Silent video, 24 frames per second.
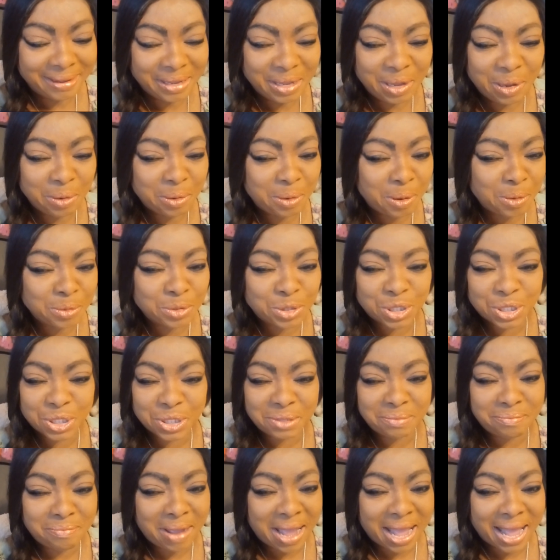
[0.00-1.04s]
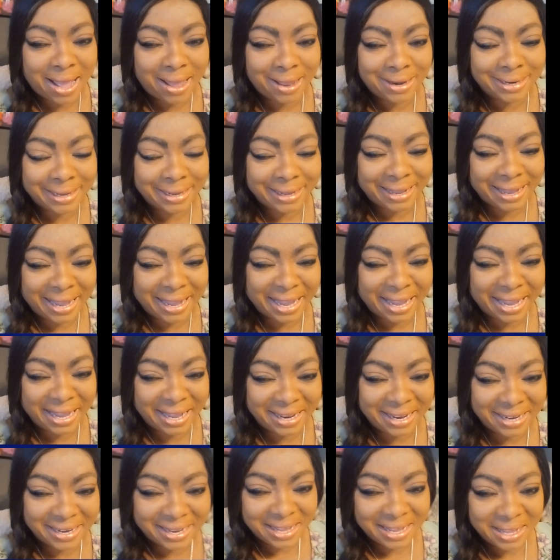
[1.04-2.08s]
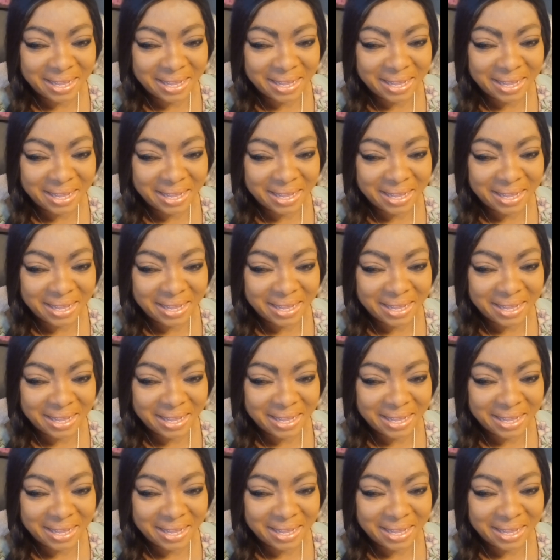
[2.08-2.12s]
You're going to smile again.